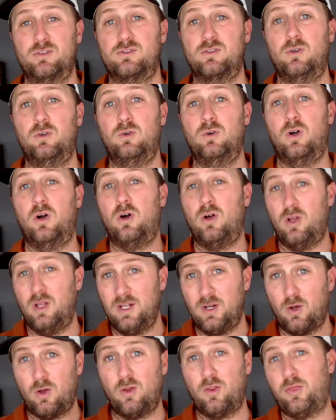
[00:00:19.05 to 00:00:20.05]
So
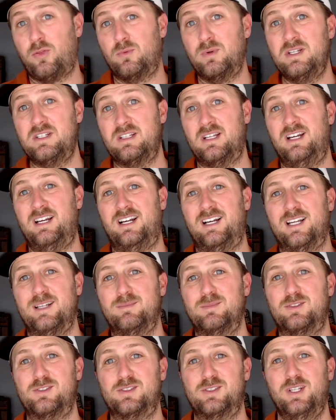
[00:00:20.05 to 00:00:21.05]
in all 3
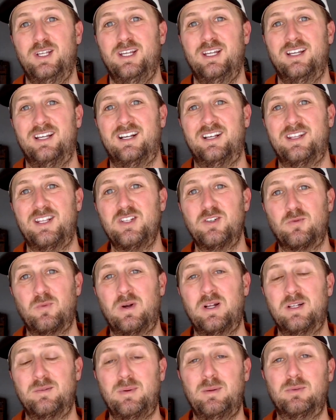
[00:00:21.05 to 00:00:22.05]
times that you're
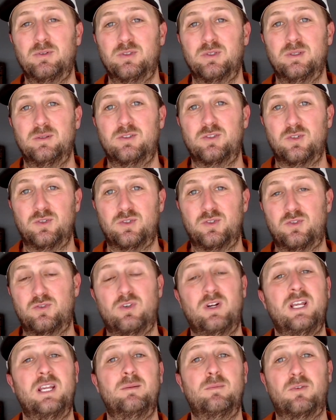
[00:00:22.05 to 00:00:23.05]
wanting people to
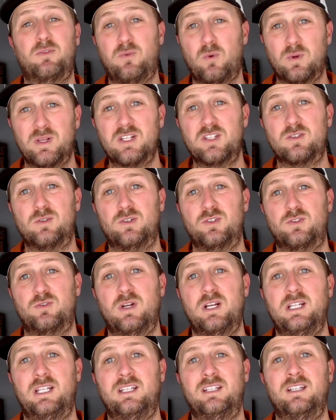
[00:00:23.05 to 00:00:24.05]
train, before they start
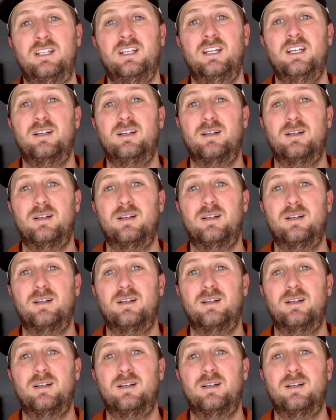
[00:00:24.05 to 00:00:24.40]
training,